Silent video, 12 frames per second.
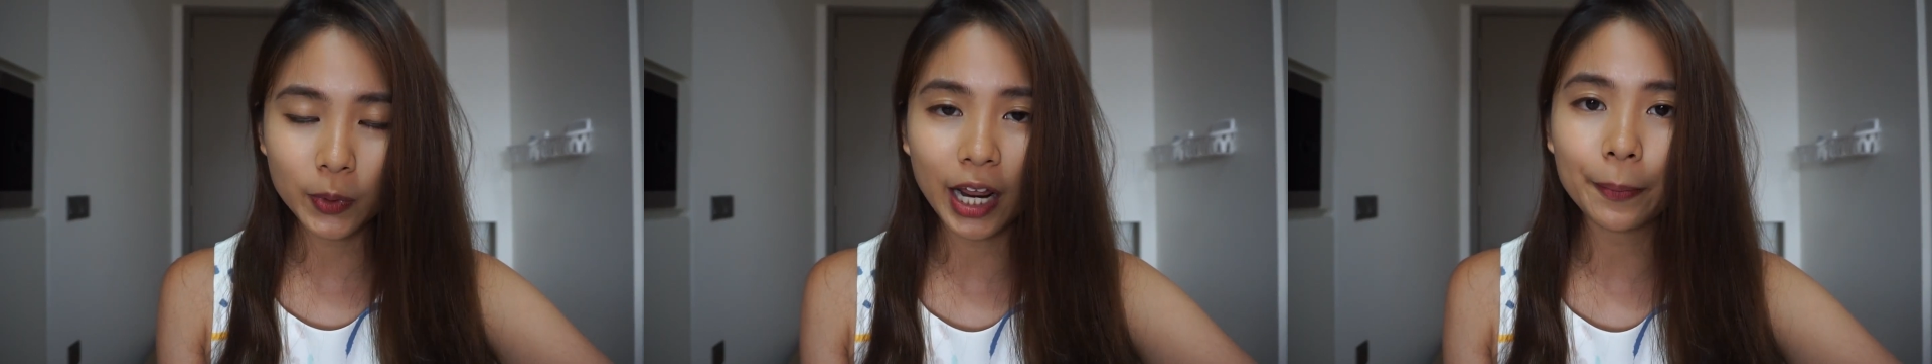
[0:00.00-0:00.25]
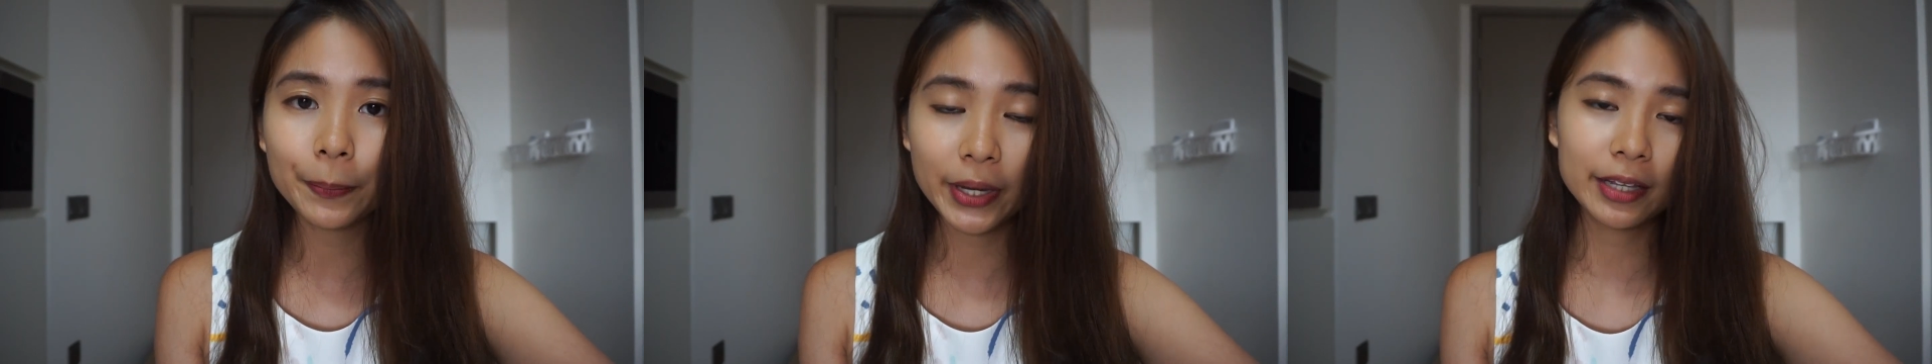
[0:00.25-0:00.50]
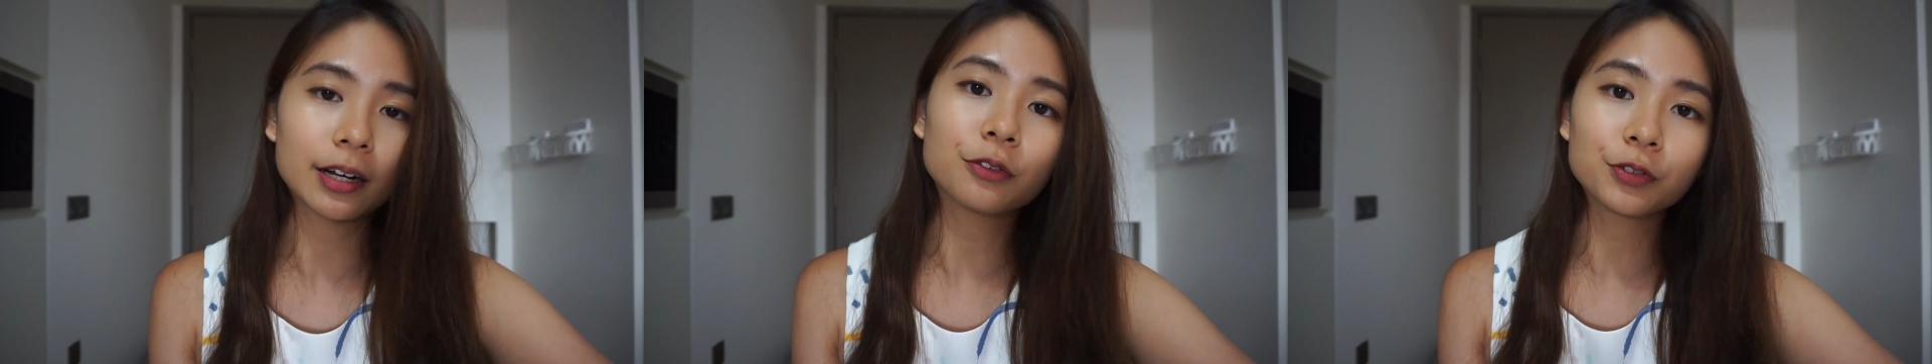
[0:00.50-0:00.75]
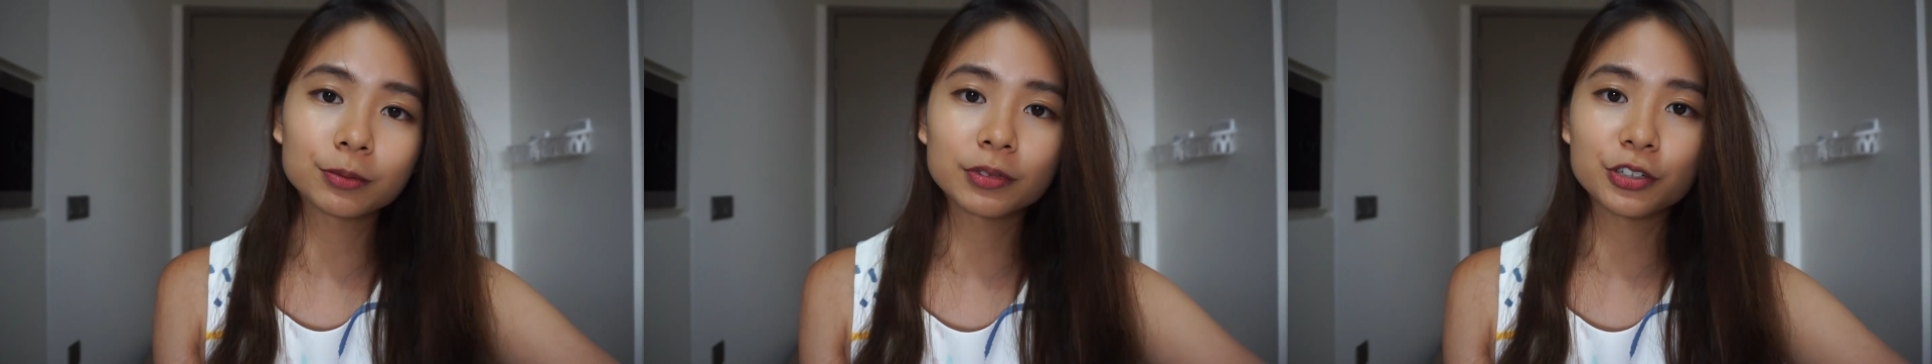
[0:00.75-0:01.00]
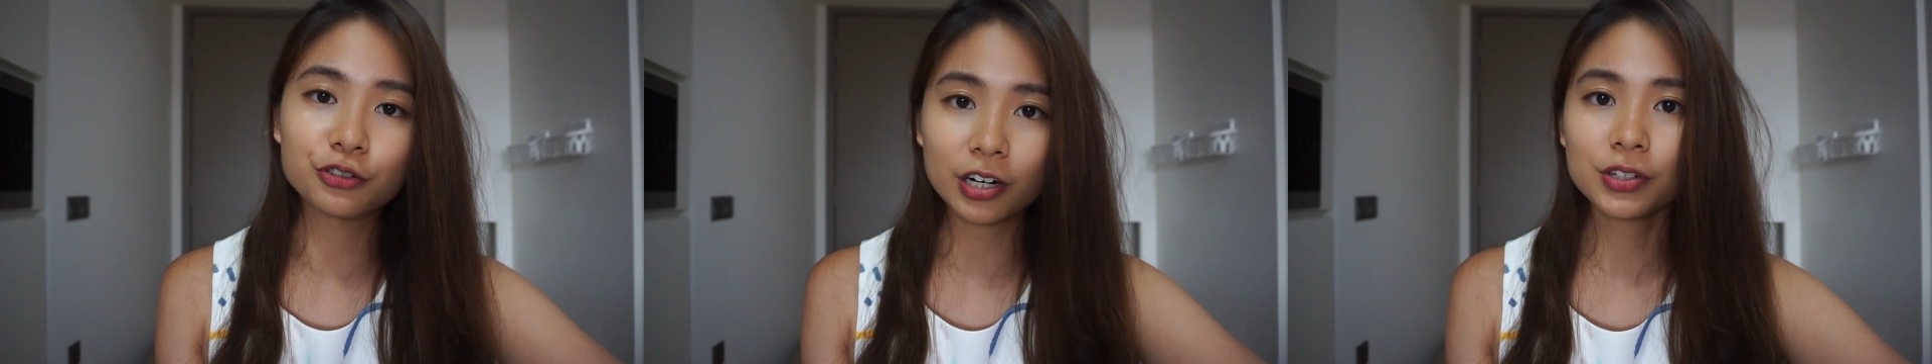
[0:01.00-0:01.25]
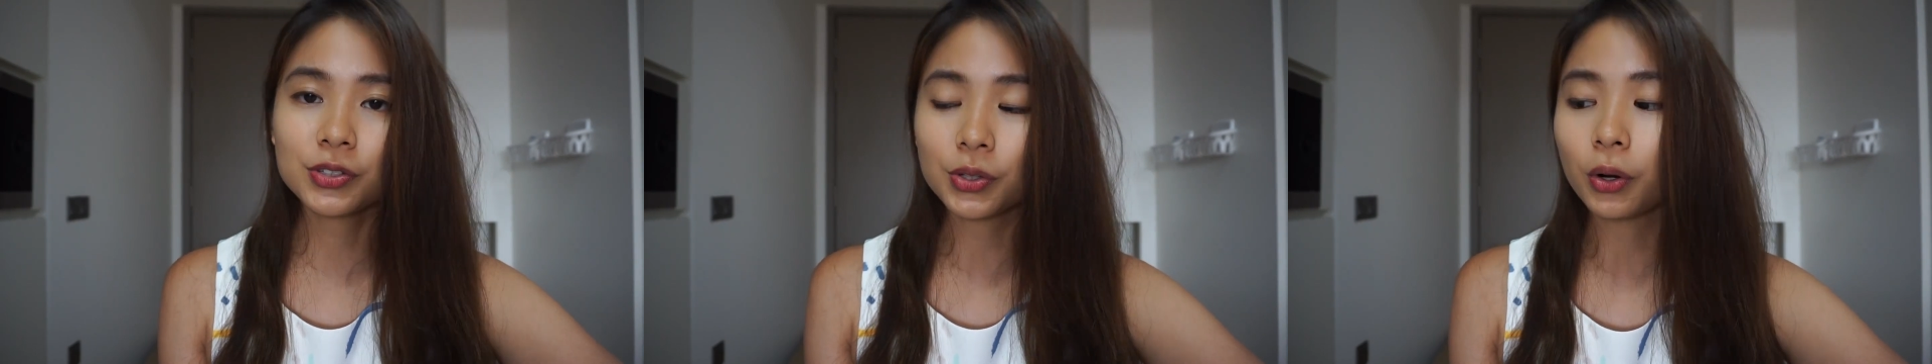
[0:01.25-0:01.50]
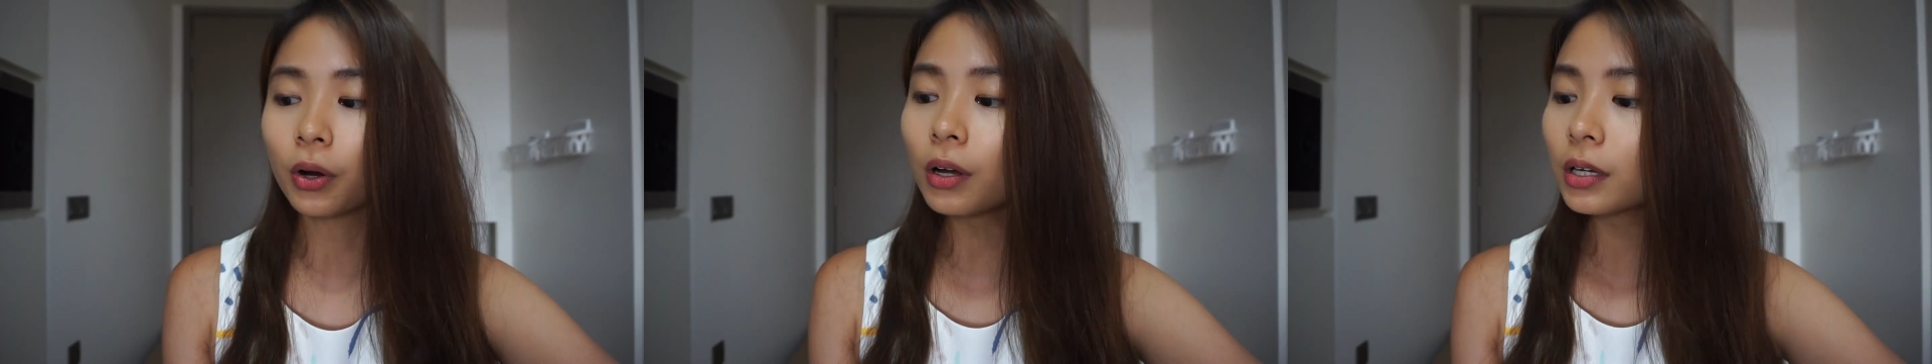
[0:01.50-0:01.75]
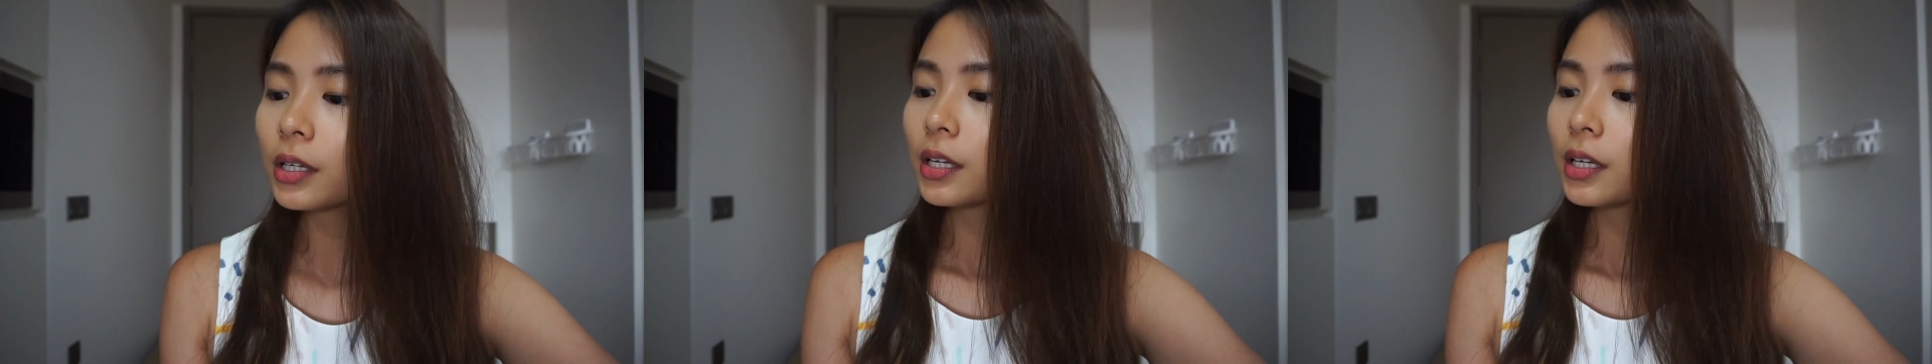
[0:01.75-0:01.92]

what I picked up from the drugstore.